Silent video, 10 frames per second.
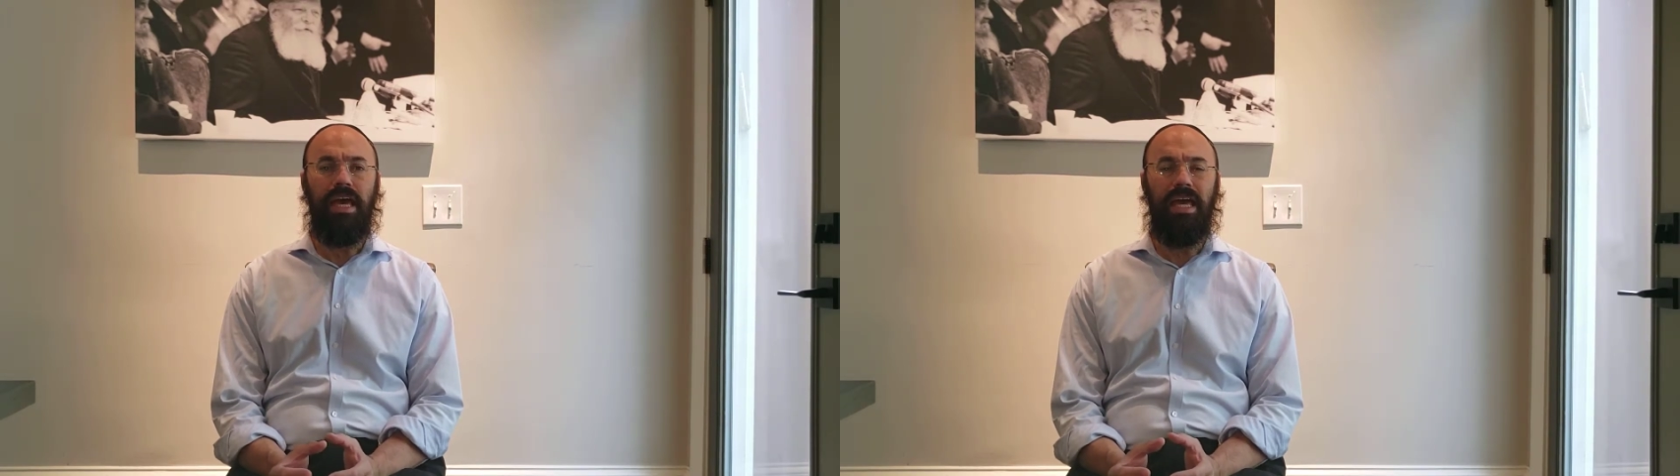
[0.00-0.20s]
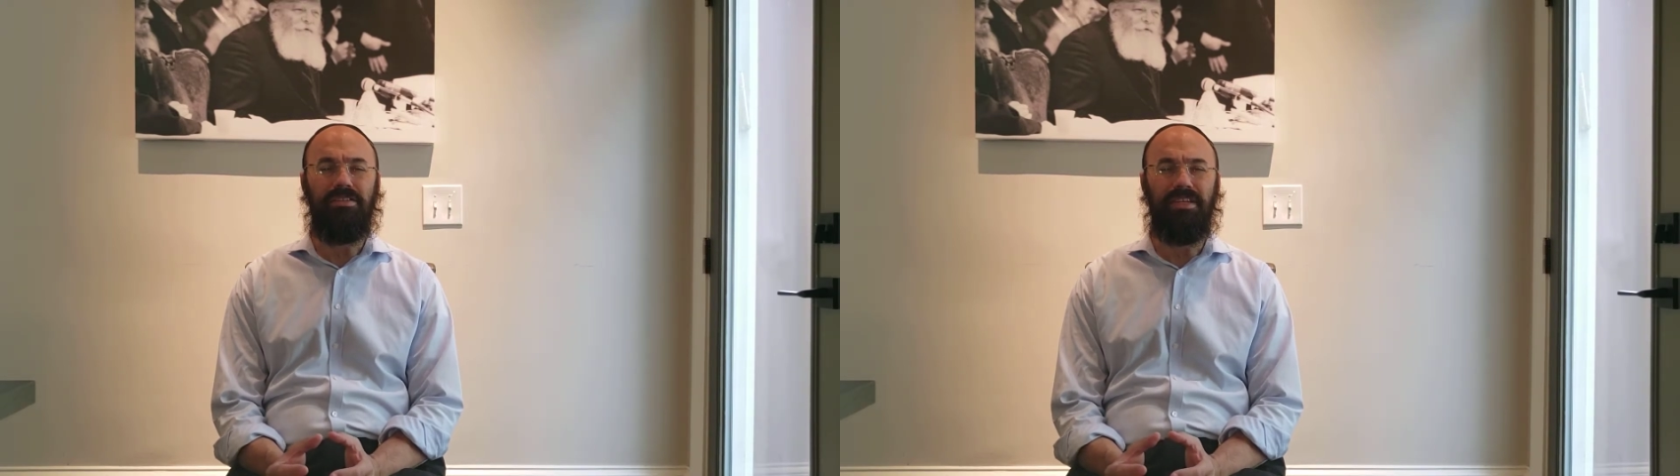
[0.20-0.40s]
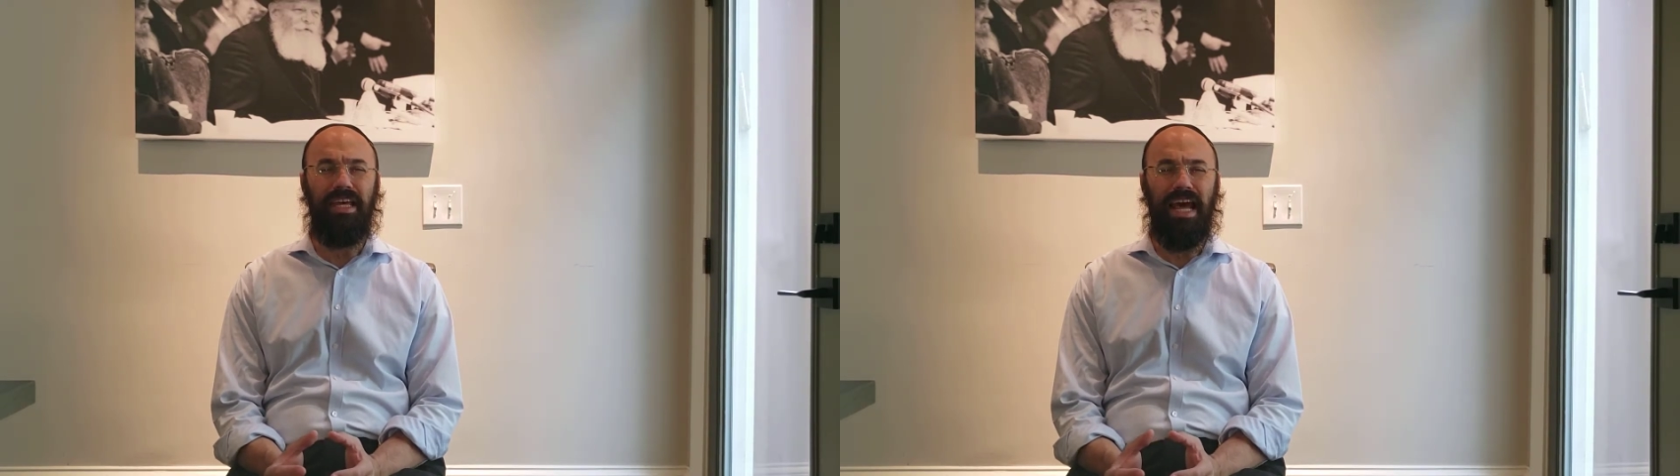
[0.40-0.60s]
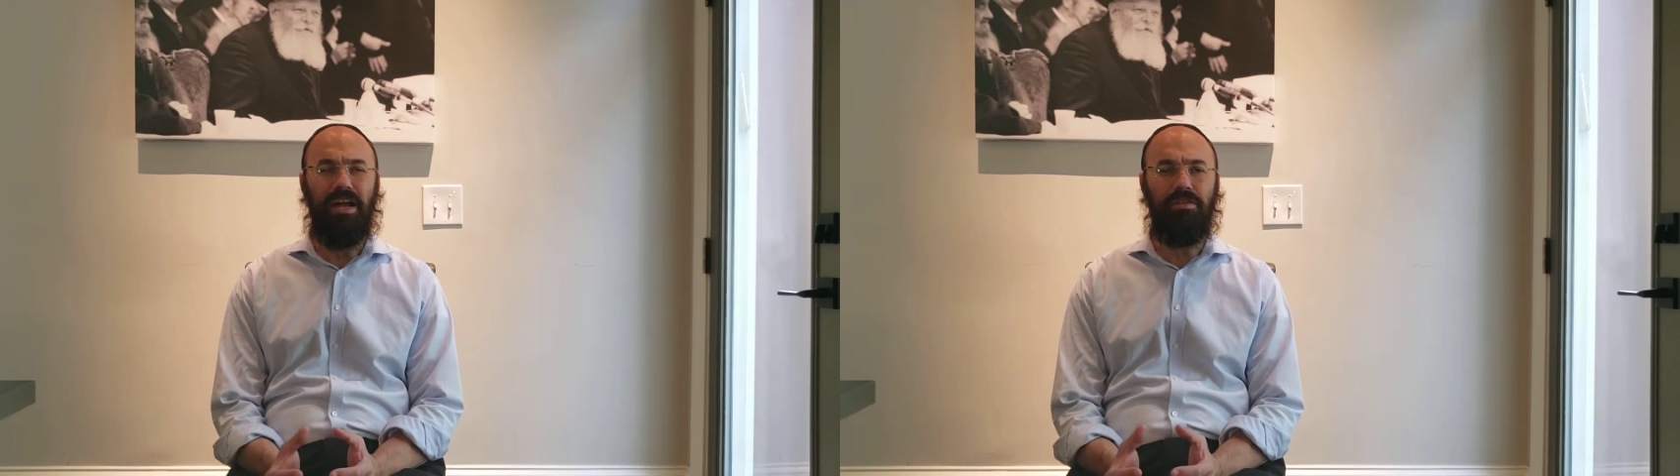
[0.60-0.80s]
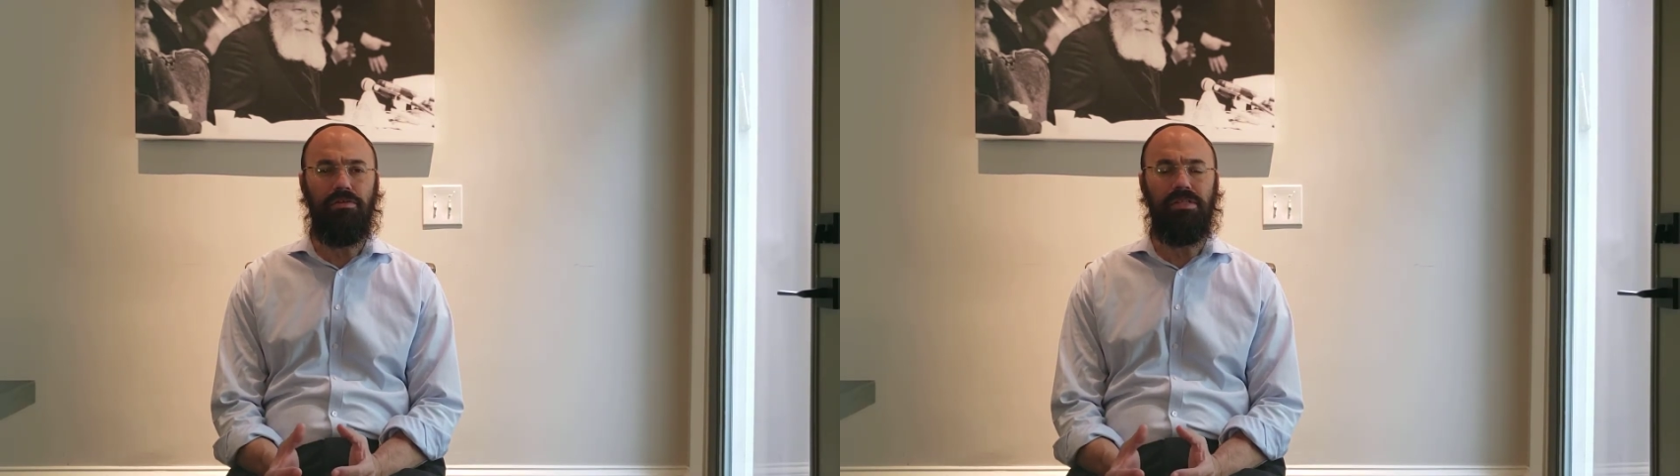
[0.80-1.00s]
And to get
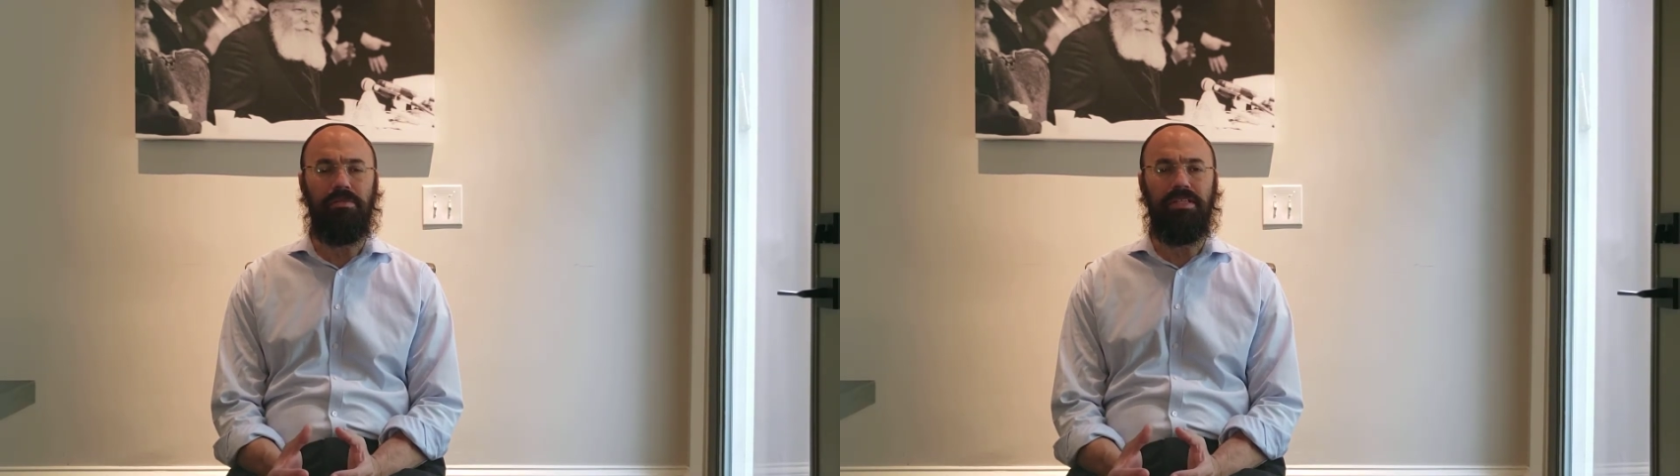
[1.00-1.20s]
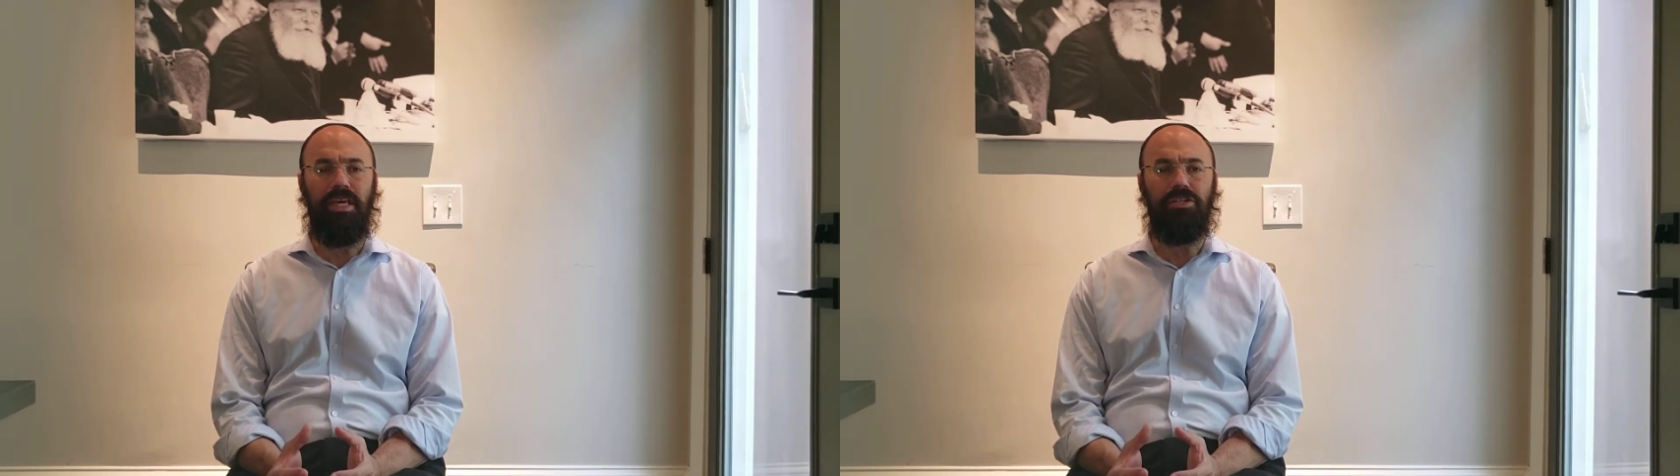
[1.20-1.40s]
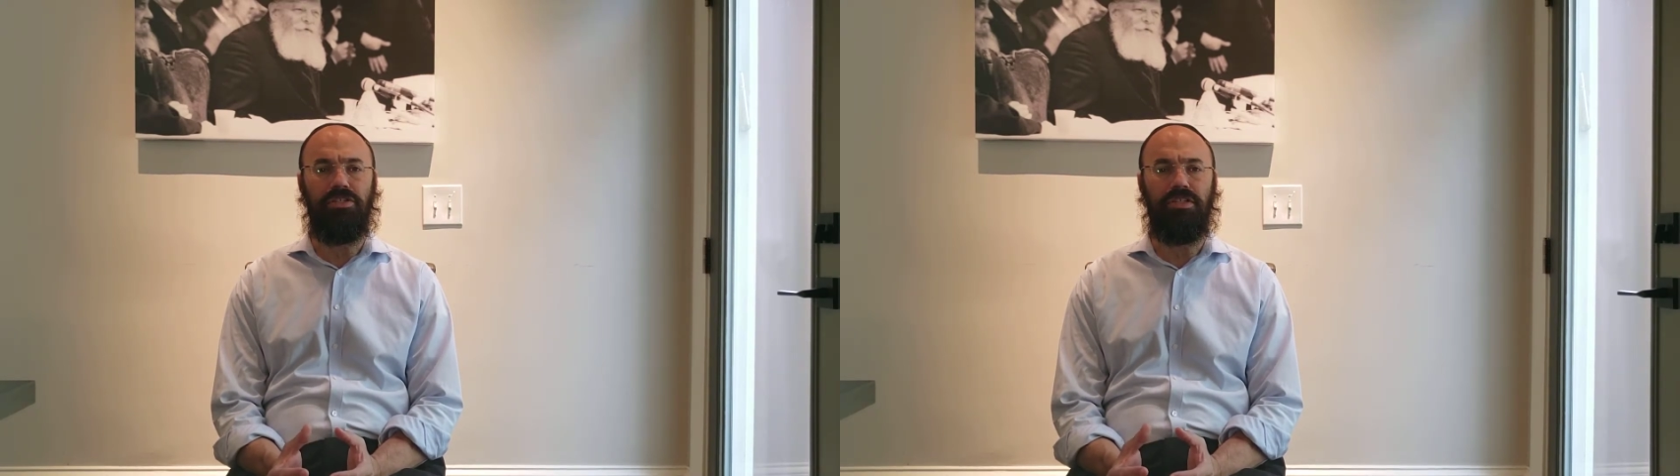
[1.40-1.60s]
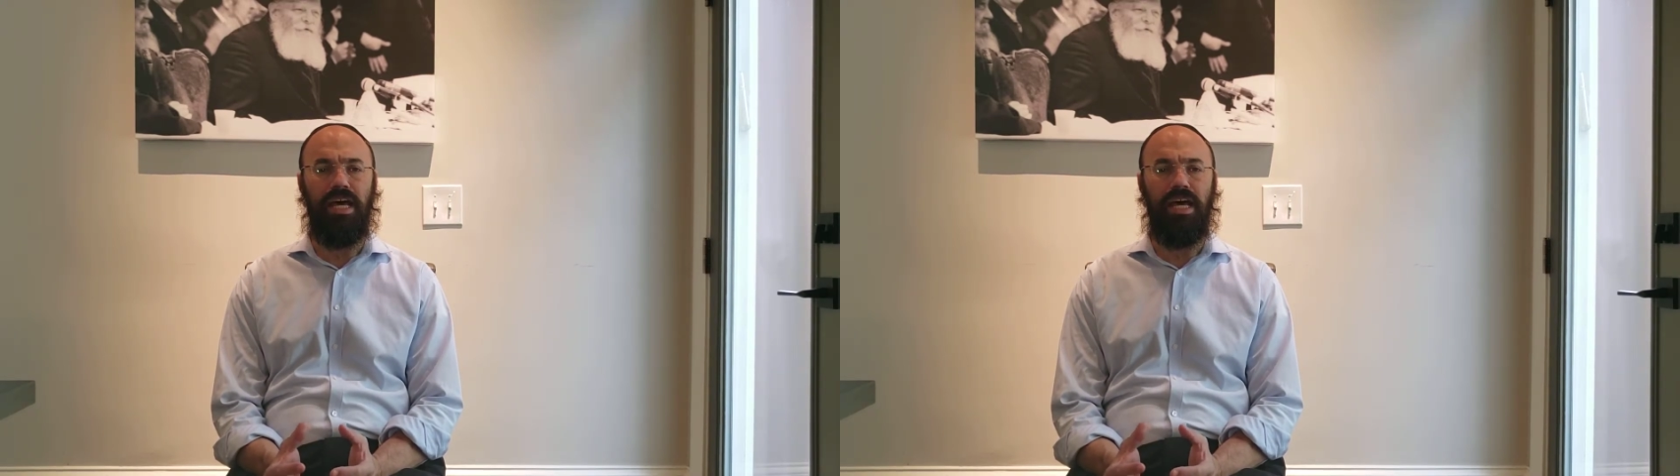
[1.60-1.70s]
out of those limitations,